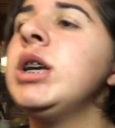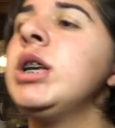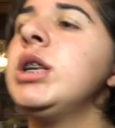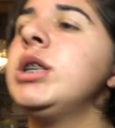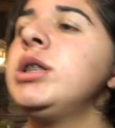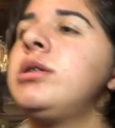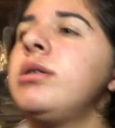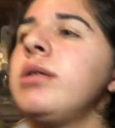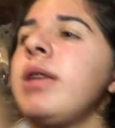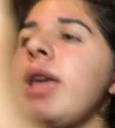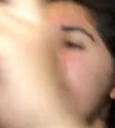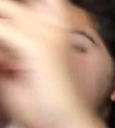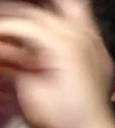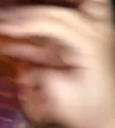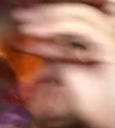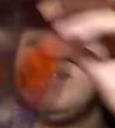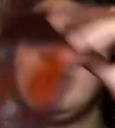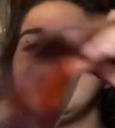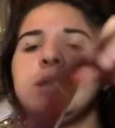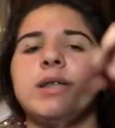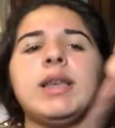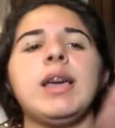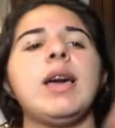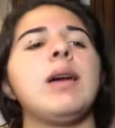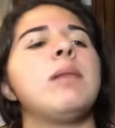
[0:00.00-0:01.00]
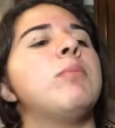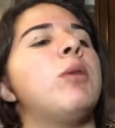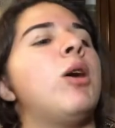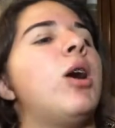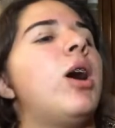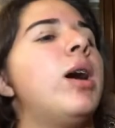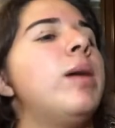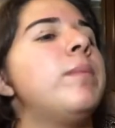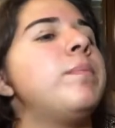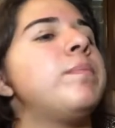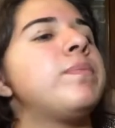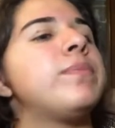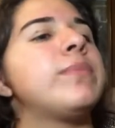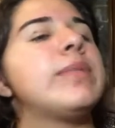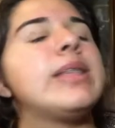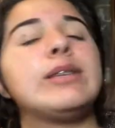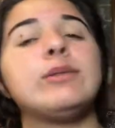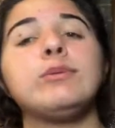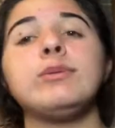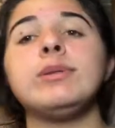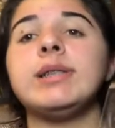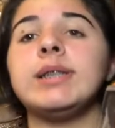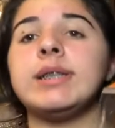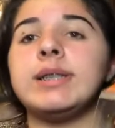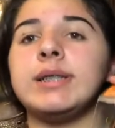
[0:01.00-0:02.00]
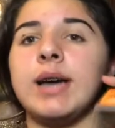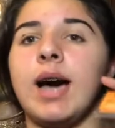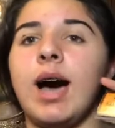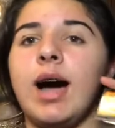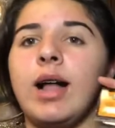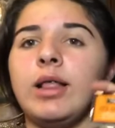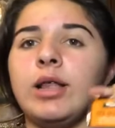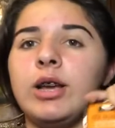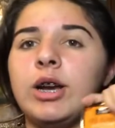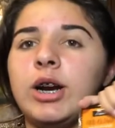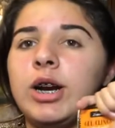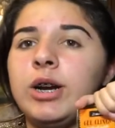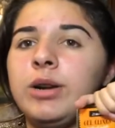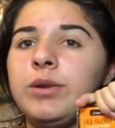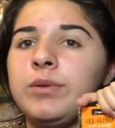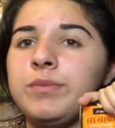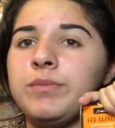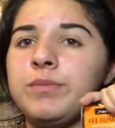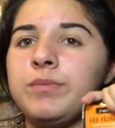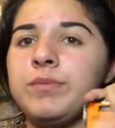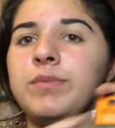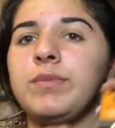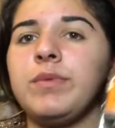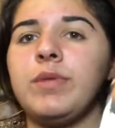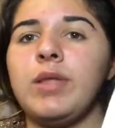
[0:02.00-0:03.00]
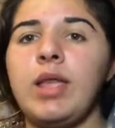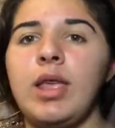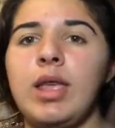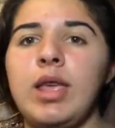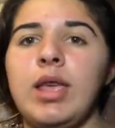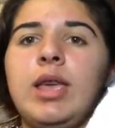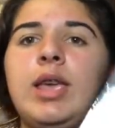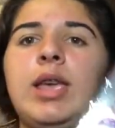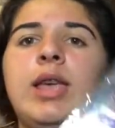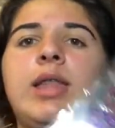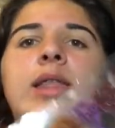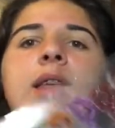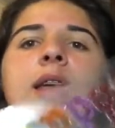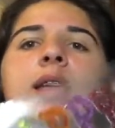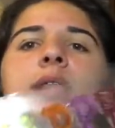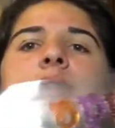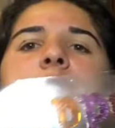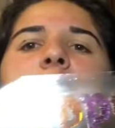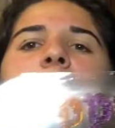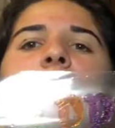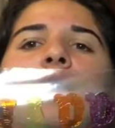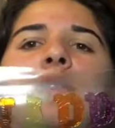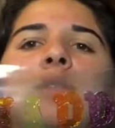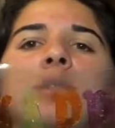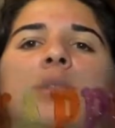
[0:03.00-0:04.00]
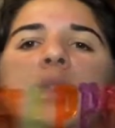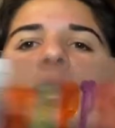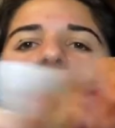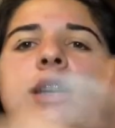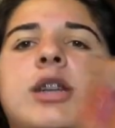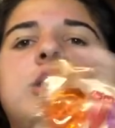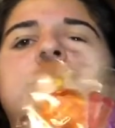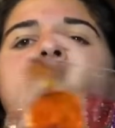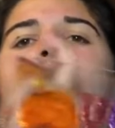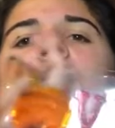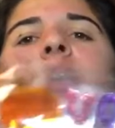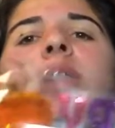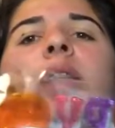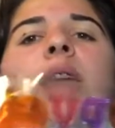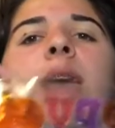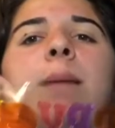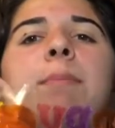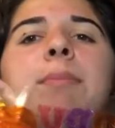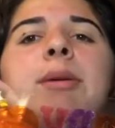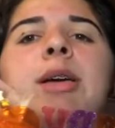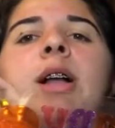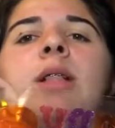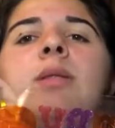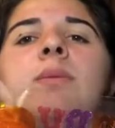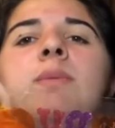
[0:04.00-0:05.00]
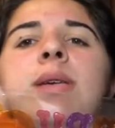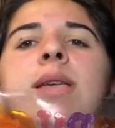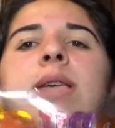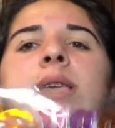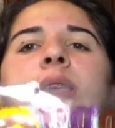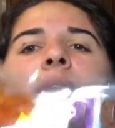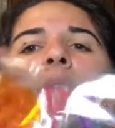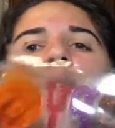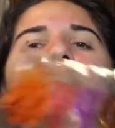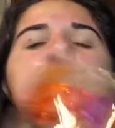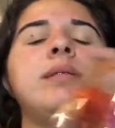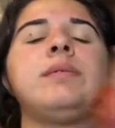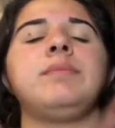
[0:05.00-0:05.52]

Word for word: So yeah, first thing I bought, this was a dollar in that dollar section. Happy Halloween.